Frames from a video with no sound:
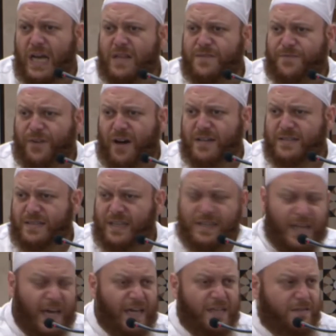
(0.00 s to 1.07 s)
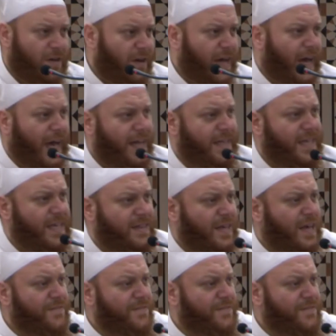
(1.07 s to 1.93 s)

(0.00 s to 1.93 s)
advice in the entire hadith,